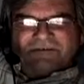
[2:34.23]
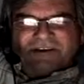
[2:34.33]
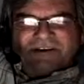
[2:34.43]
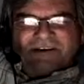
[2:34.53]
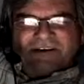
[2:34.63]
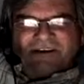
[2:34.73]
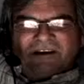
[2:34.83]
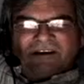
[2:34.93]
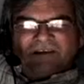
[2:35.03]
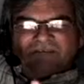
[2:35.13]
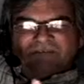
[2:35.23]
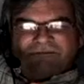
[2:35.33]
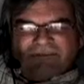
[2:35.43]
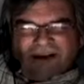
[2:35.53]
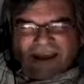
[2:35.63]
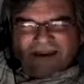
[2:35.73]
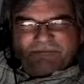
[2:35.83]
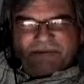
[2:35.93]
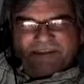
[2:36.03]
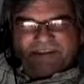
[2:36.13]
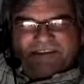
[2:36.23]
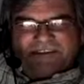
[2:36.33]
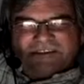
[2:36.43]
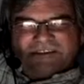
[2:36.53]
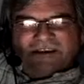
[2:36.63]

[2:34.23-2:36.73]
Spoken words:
very flat piece.